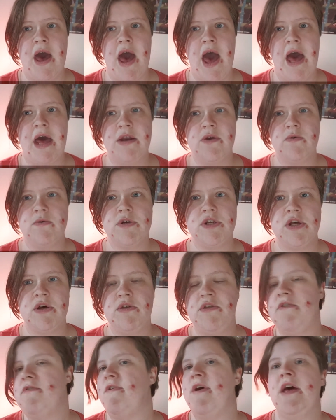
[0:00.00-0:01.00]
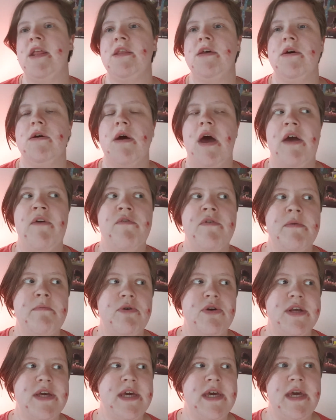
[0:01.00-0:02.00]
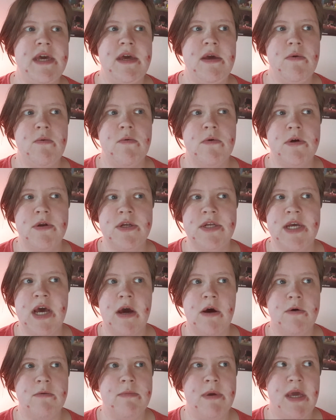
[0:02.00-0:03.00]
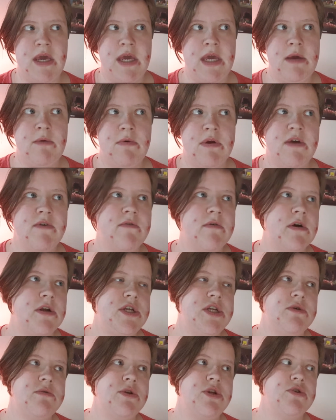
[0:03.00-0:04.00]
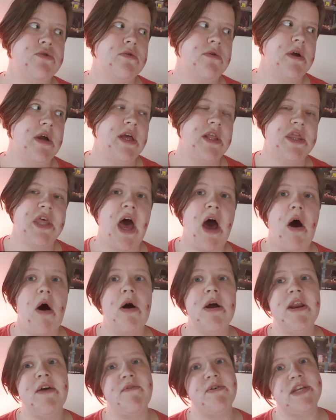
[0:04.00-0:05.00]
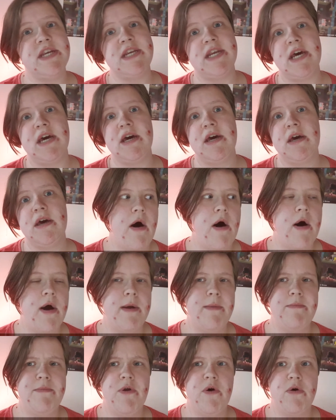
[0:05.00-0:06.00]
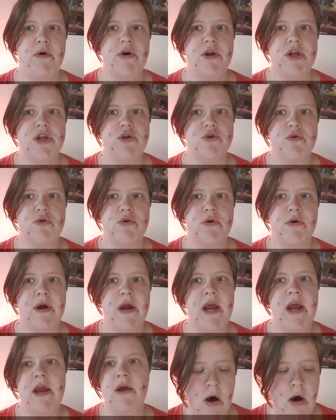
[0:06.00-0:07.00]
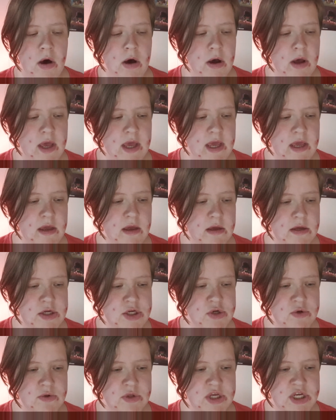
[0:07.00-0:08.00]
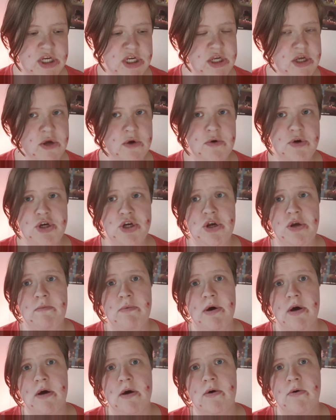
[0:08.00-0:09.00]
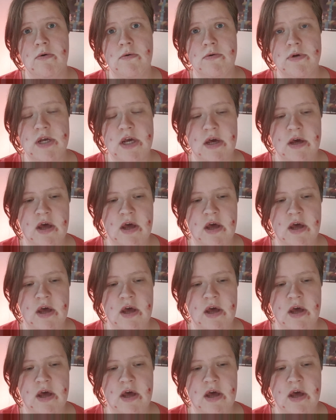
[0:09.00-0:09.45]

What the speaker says: And also the fact that everybody would tell me whenever I do a drawing that I never did it. I'm not good at drawing. I saw this YouTuber called